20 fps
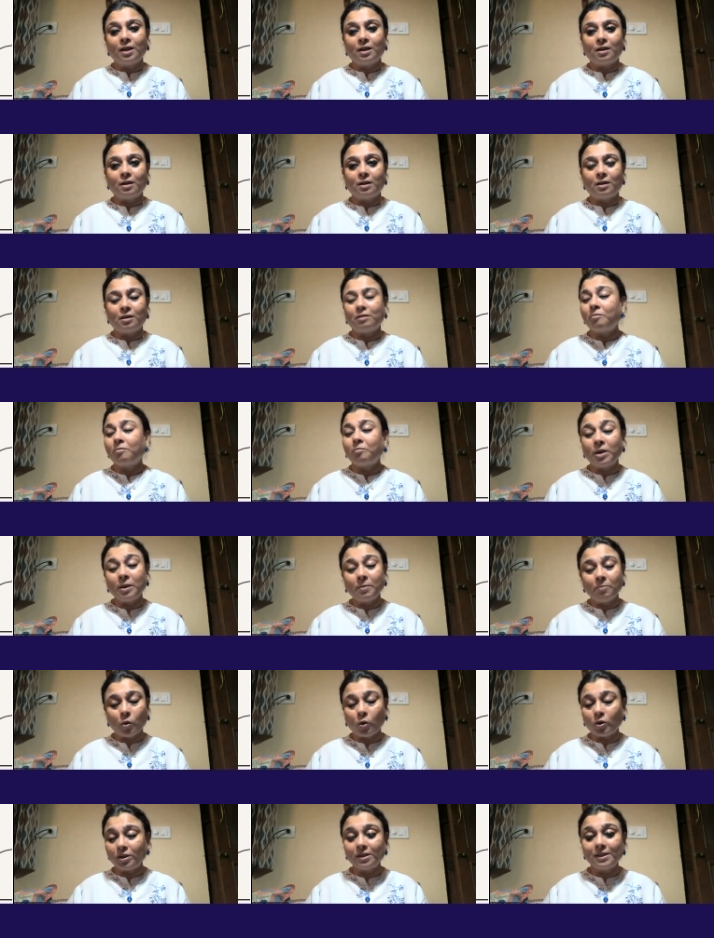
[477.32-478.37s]
uh, um,
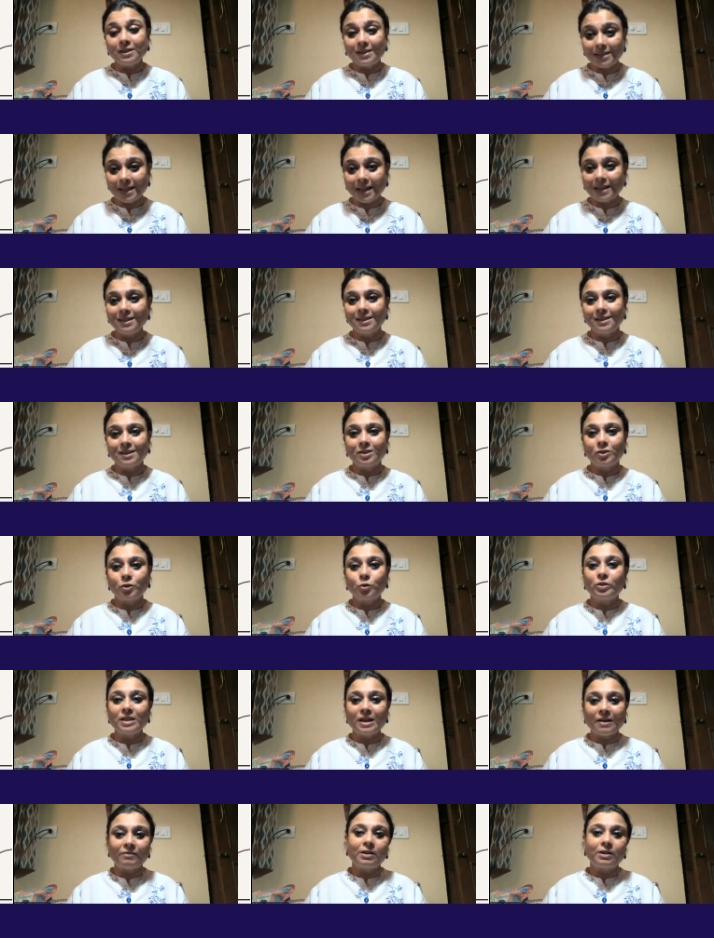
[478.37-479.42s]
important sense to
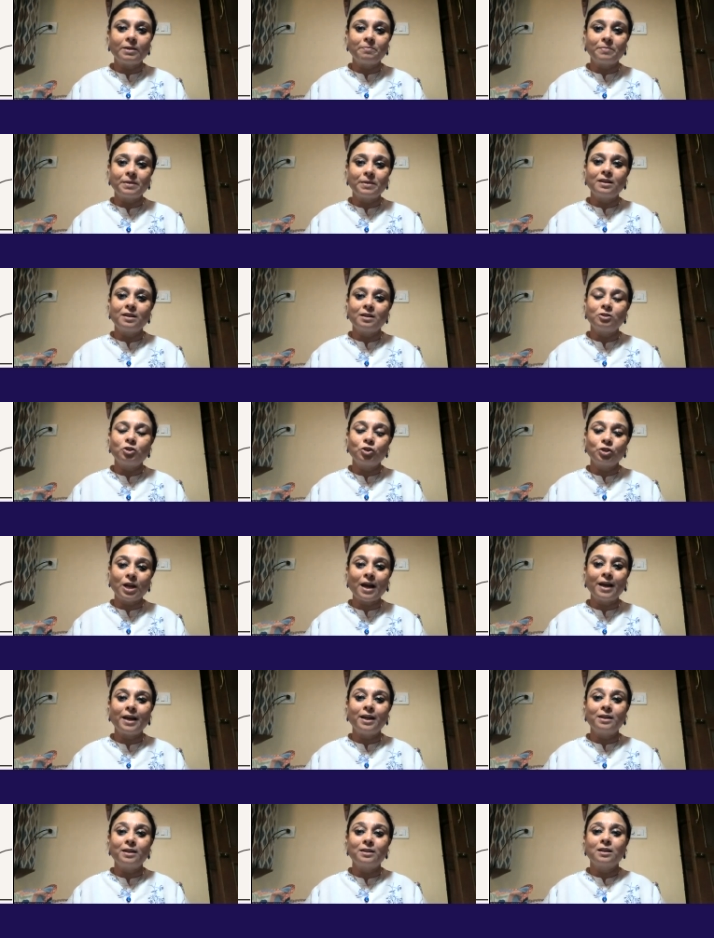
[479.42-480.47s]
develop in a
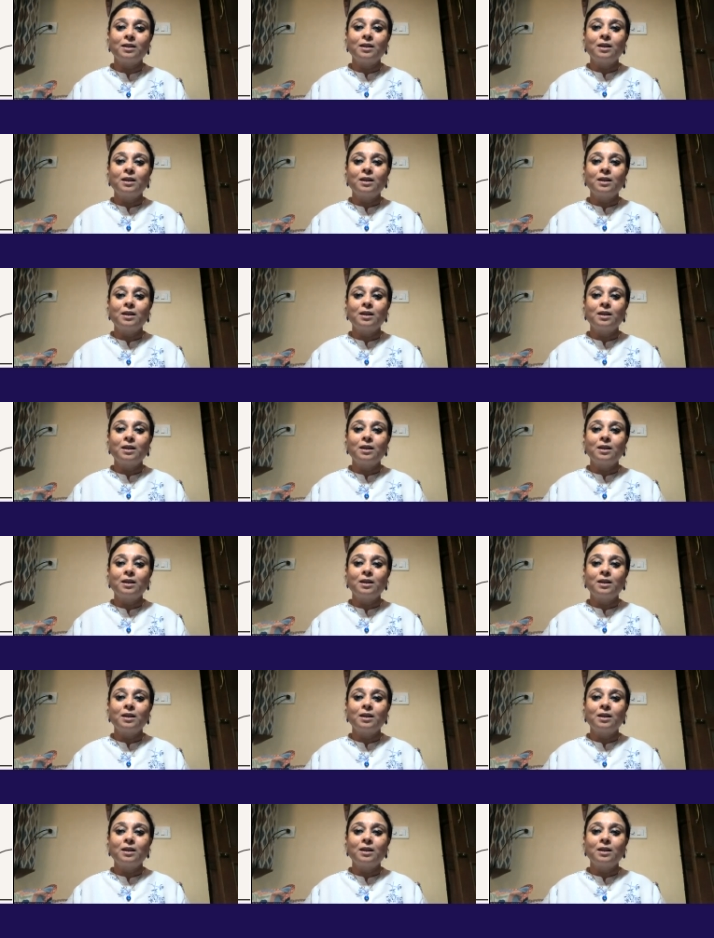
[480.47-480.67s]
child